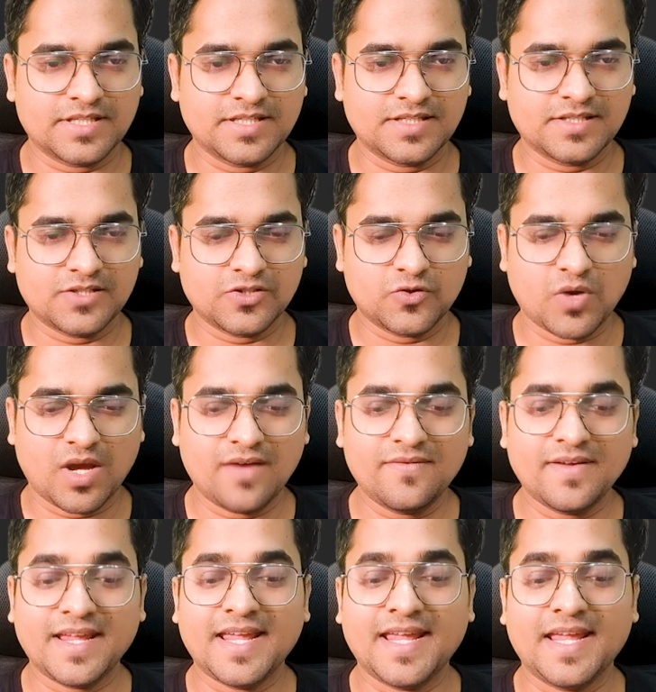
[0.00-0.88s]
is you
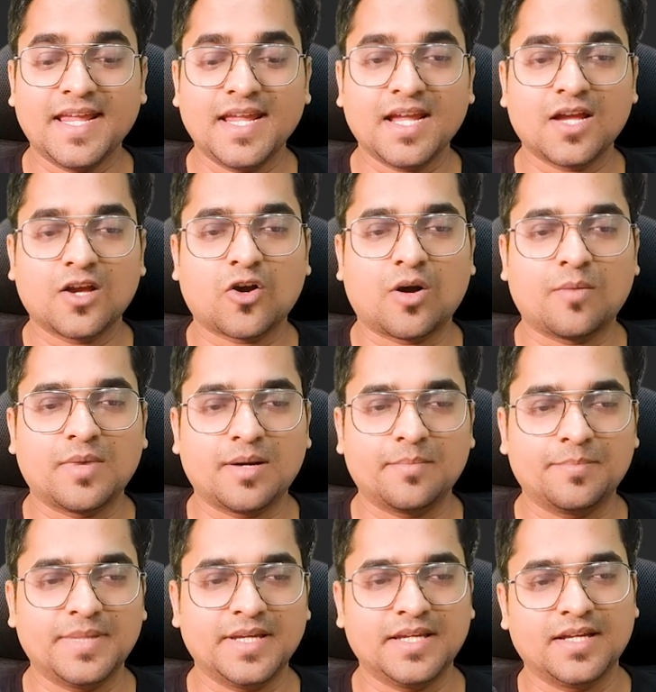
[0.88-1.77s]
have a
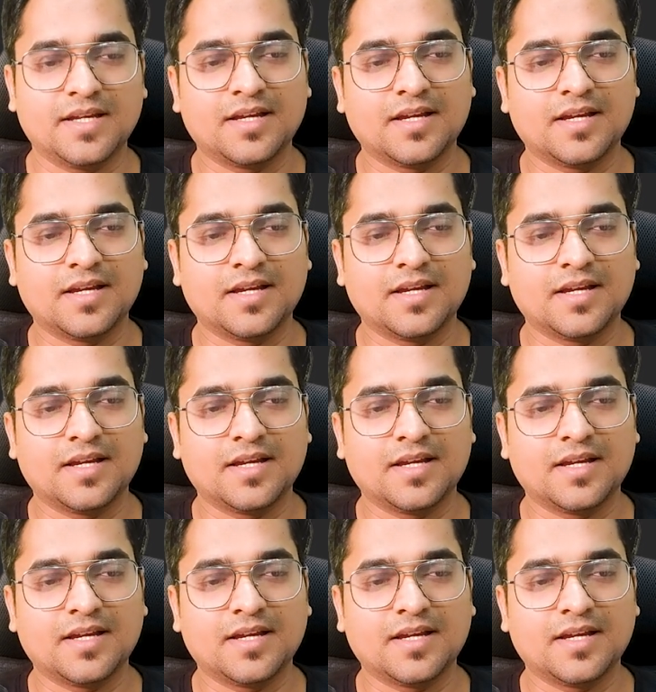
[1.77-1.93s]
comma b.